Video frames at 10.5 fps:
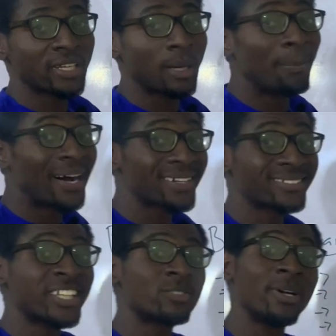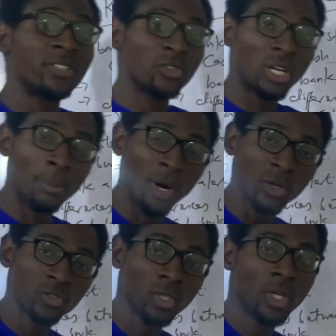a bank statement is all
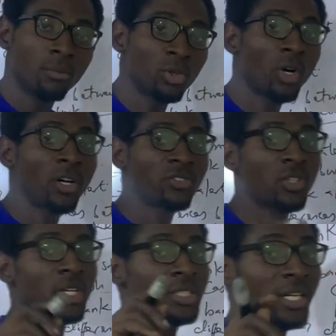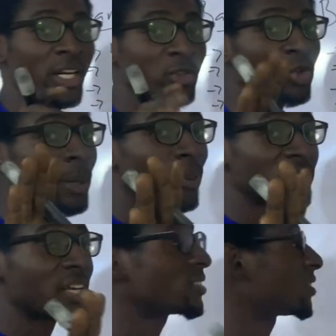about, because there are two
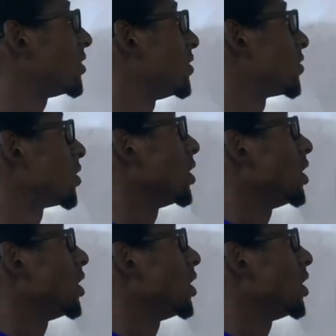important things,